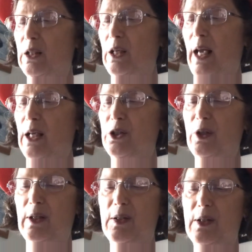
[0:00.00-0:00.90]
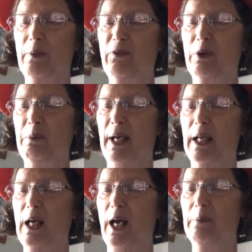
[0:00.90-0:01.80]
and took a sip from my
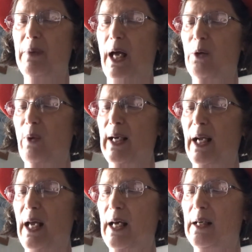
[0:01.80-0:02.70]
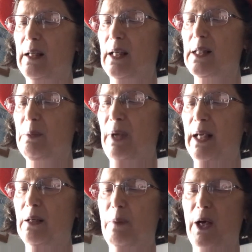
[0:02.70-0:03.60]
cup. I went ahead and
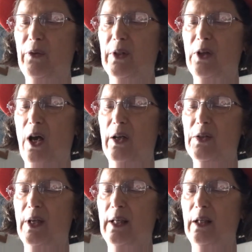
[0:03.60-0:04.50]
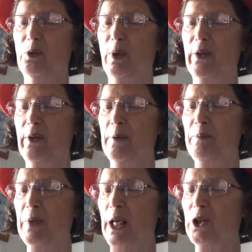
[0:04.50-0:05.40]
explained about the dolls, ending with,
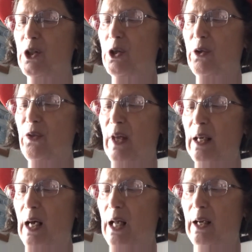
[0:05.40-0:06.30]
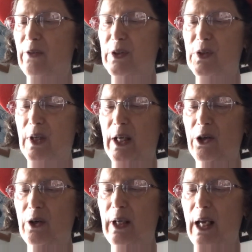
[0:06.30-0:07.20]
do you think I'll ever see
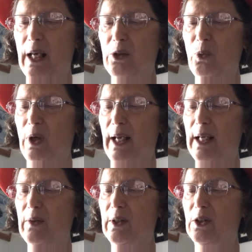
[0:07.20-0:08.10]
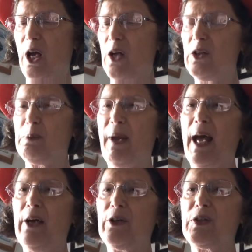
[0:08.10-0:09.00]
her again? Will I get the dolls
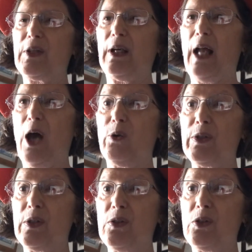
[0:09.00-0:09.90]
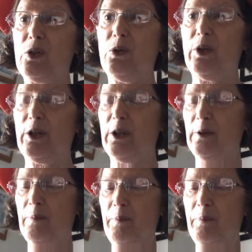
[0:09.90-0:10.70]
back or sell houses to her?